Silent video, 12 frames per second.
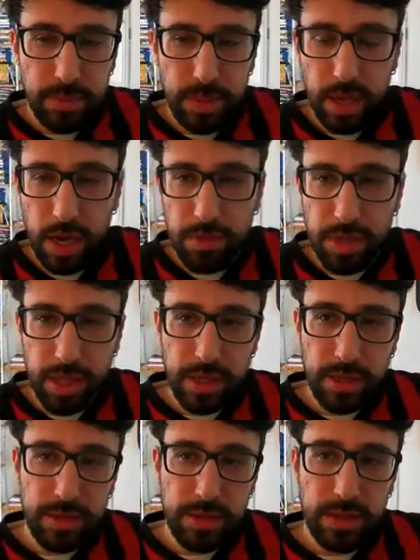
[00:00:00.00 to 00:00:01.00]
I
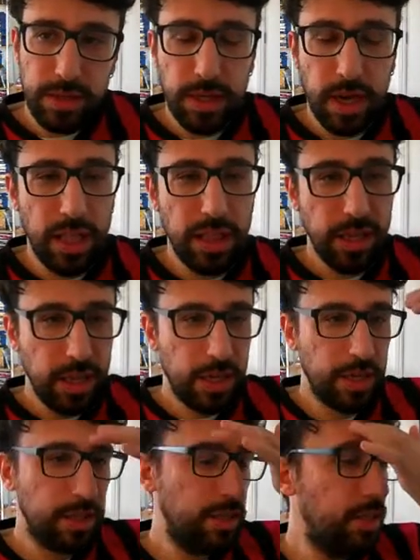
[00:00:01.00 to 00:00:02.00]
mean, I
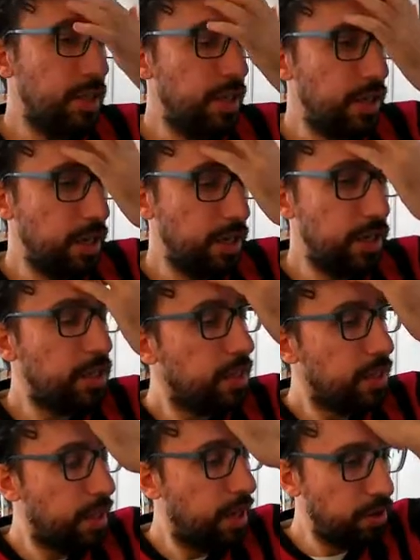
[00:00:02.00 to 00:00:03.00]
think
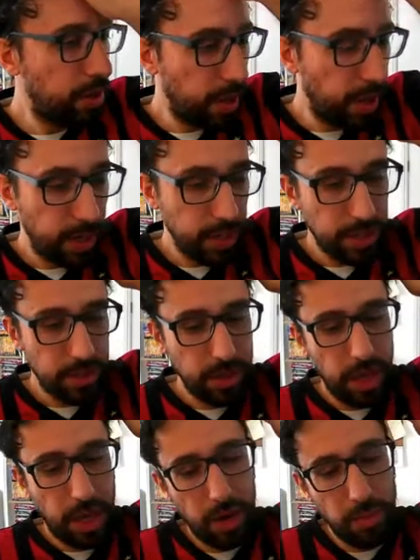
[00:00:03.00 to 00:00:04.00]
looking at the
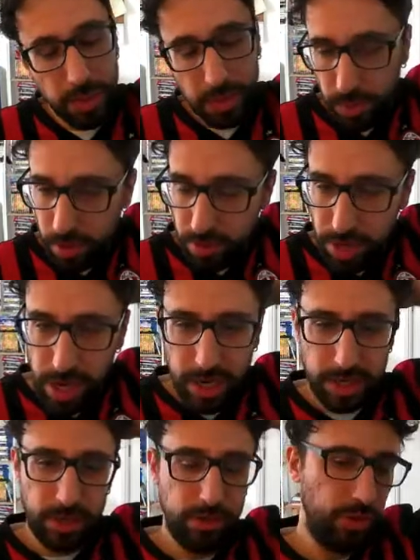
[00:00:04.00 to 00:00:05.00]
how people are
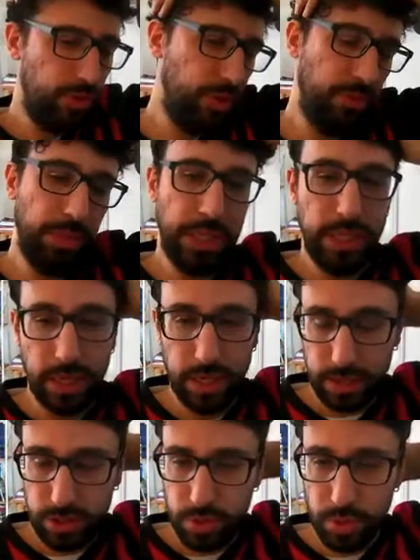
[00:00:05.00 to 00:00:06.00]
reacting on social media,
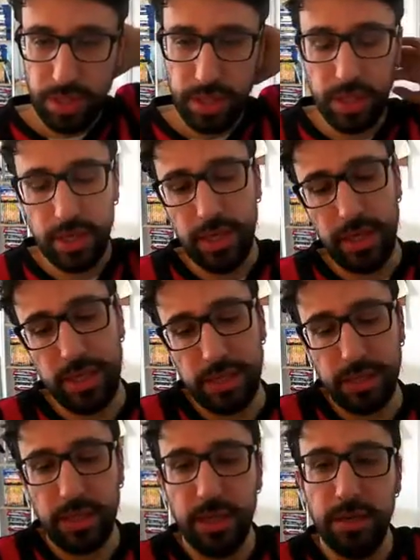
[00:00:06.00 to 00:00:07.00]
Twitter,
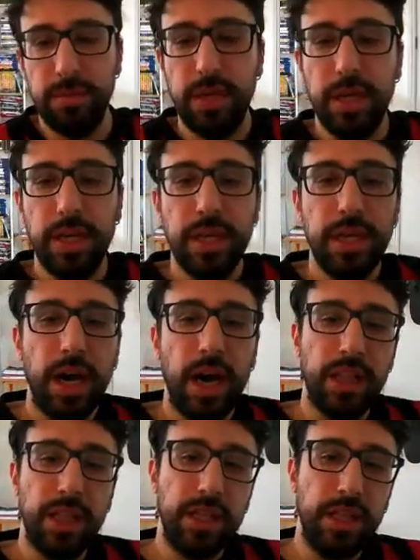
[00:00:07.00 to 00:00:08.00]
Instagram, I
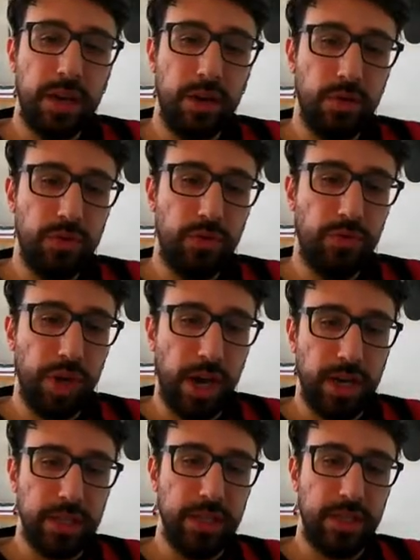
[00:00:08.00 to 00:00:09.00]
think they are
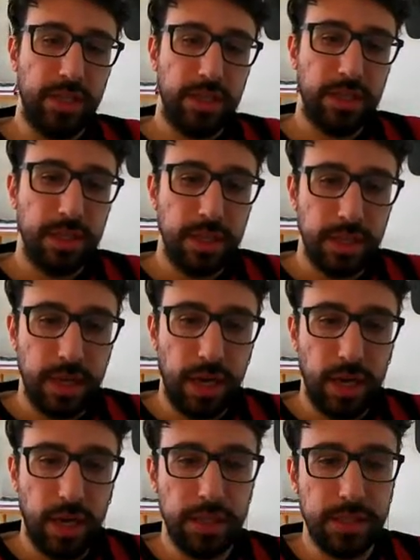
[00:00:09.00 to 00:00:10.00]
overreacting.
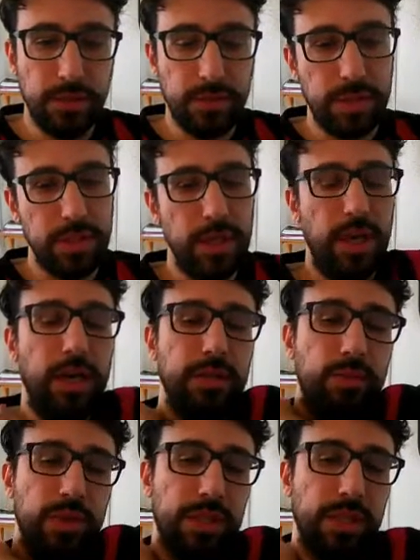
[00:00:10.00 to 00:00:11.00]
As
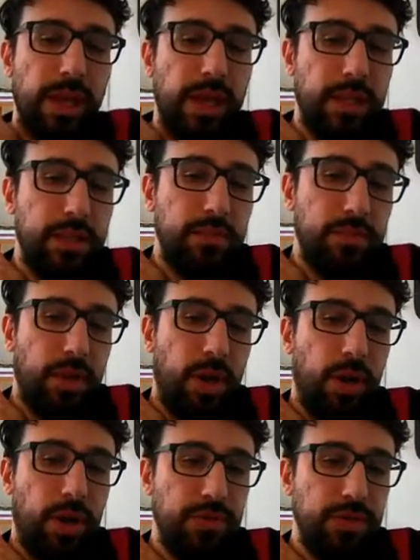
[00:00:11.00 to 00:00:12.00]
we said a
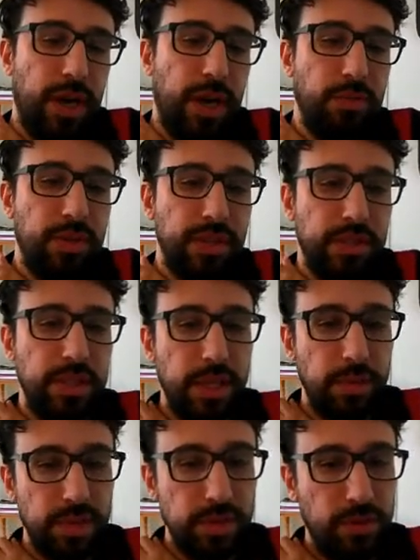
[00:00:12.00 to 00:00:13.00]
lot of time, this
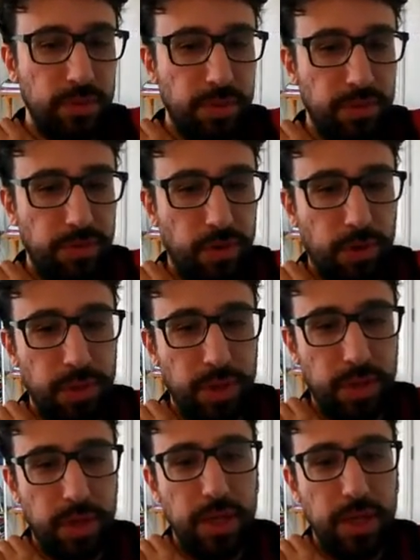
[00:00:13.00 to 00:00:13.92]
team is overperforming.